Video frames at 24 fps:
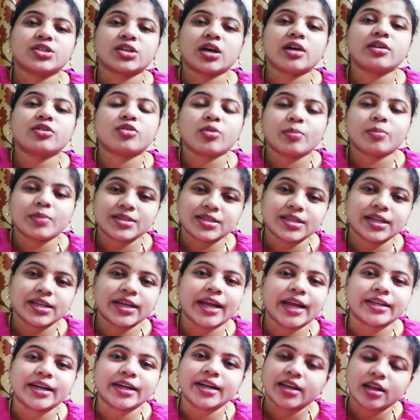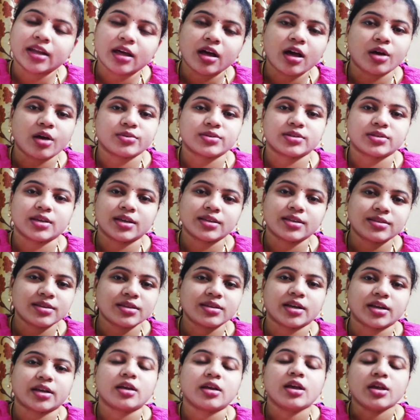are domesticated in our house, isn't
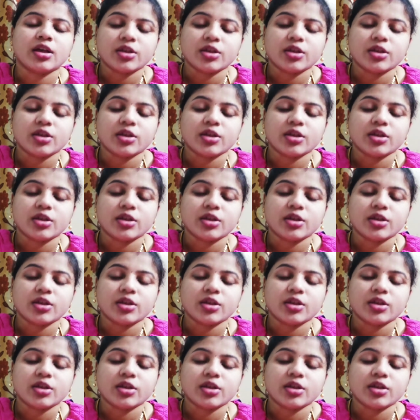it?